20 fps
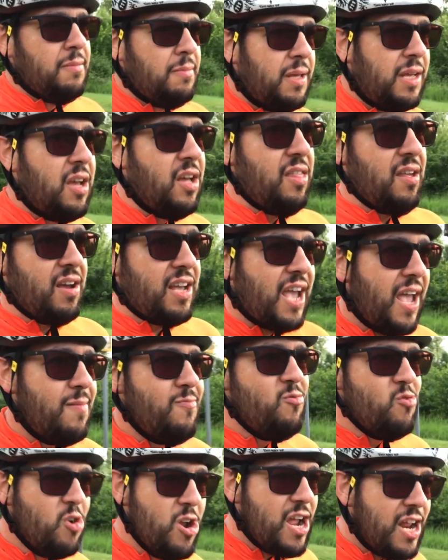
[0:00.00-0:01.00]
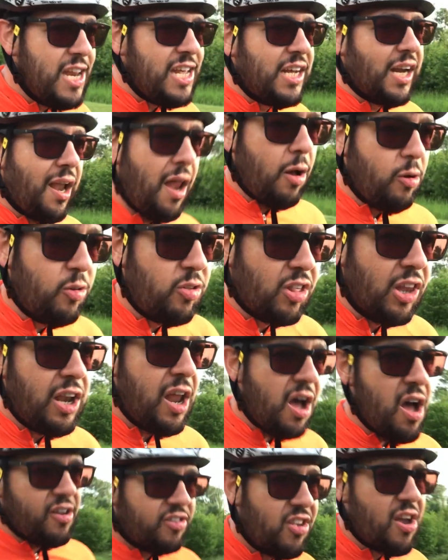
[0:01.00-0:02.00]
because I came really close the
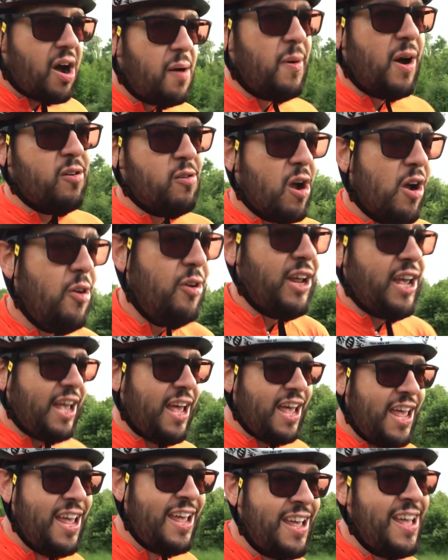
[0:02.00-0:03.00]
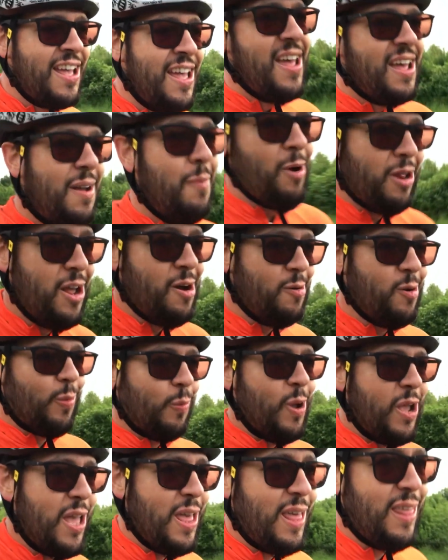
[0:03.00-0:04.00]
last time I rode it when I
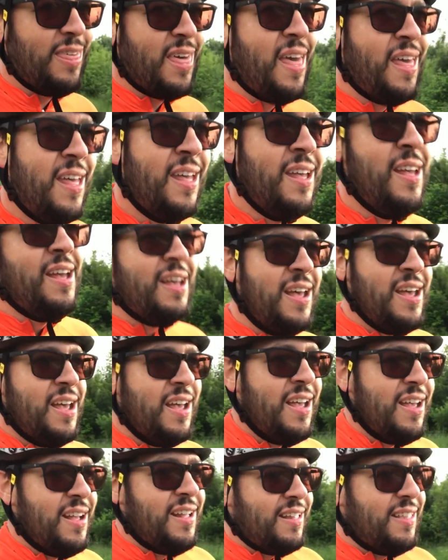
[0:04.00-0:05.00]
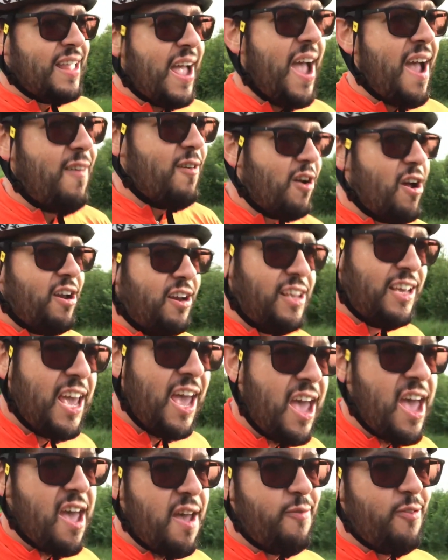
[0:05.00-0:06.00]
was with Darren and
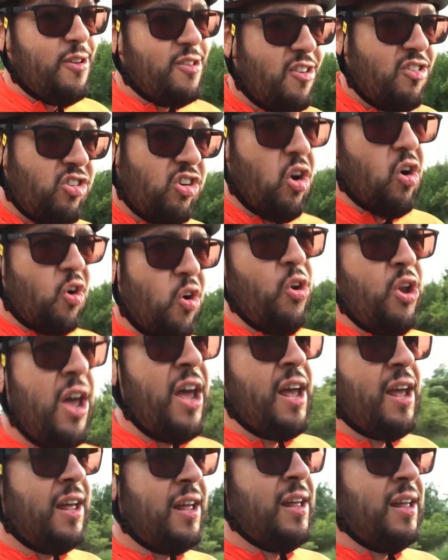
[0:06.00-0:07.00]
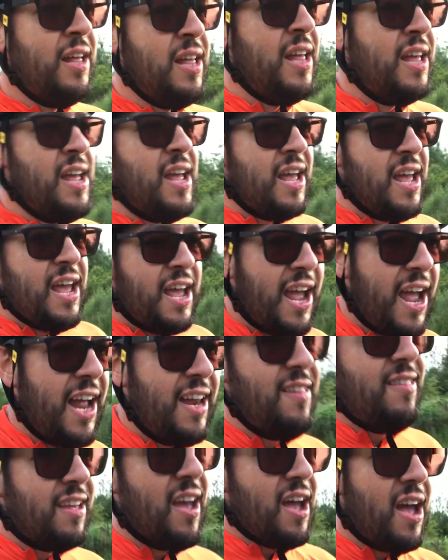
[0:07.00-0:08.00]
Kev and Sean,
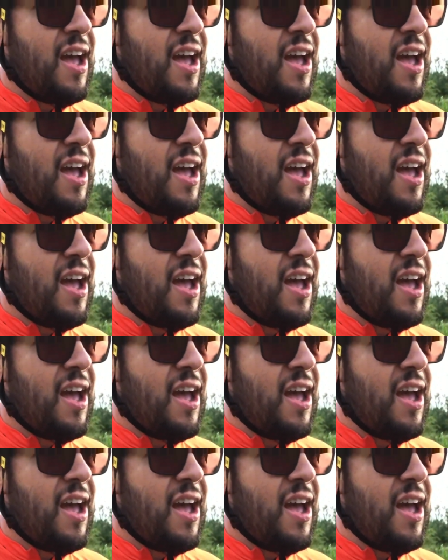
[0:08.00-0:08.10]
and